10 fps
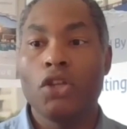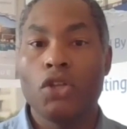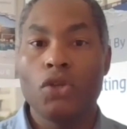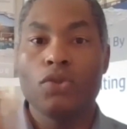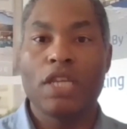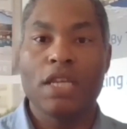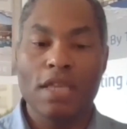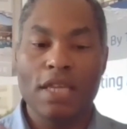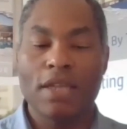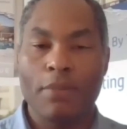using
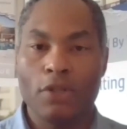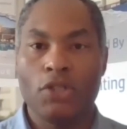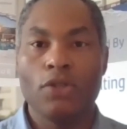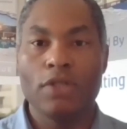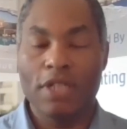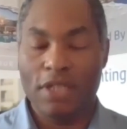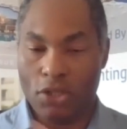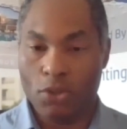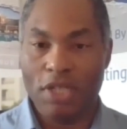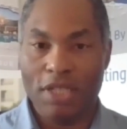this
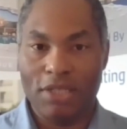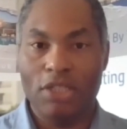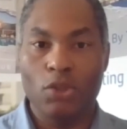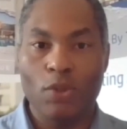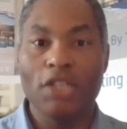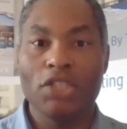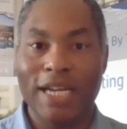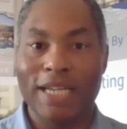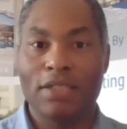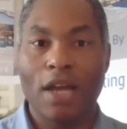situation
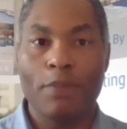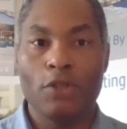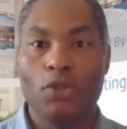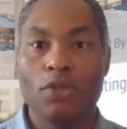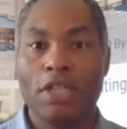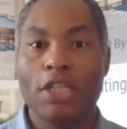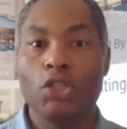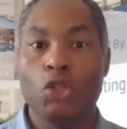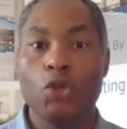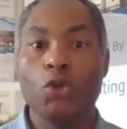as an opportunity
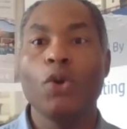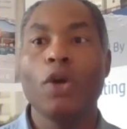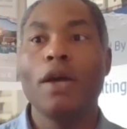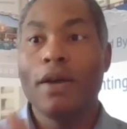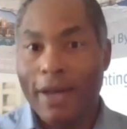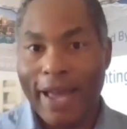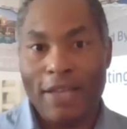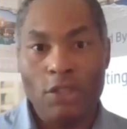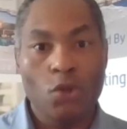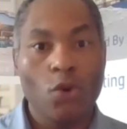to
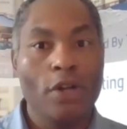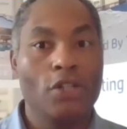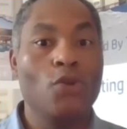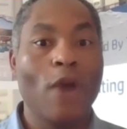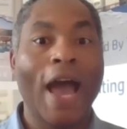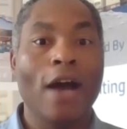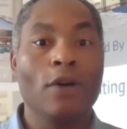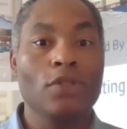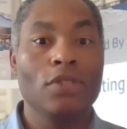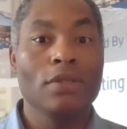escort you
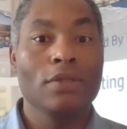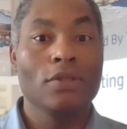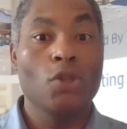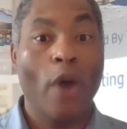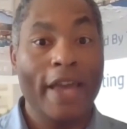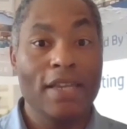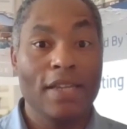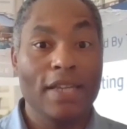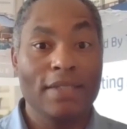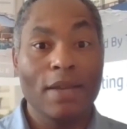out so I can
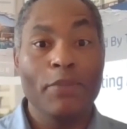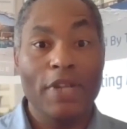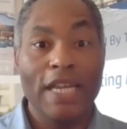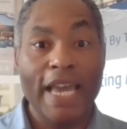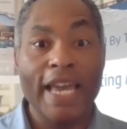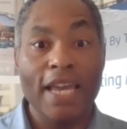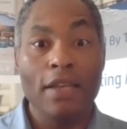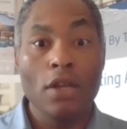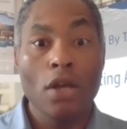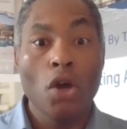get somebody
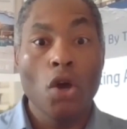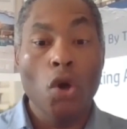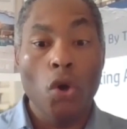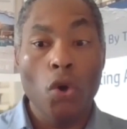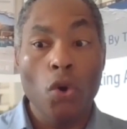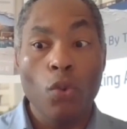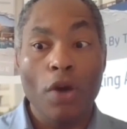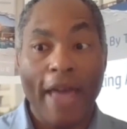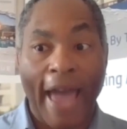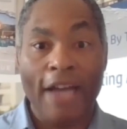in who
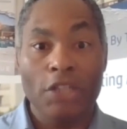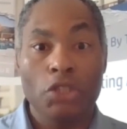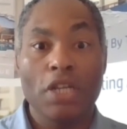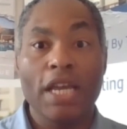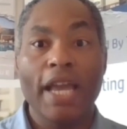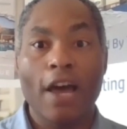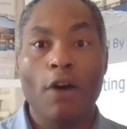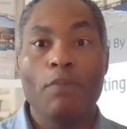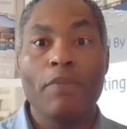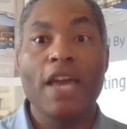will actually
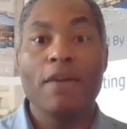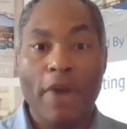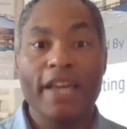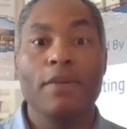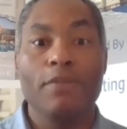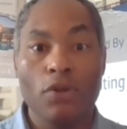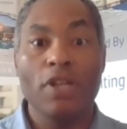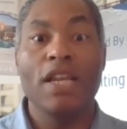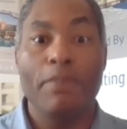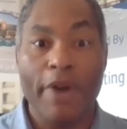help make my
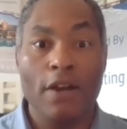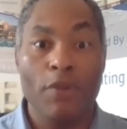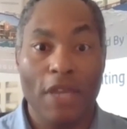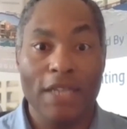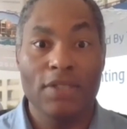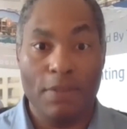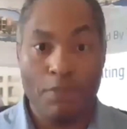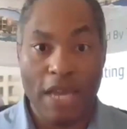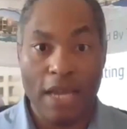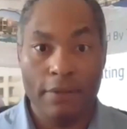community a better place to
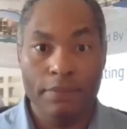be.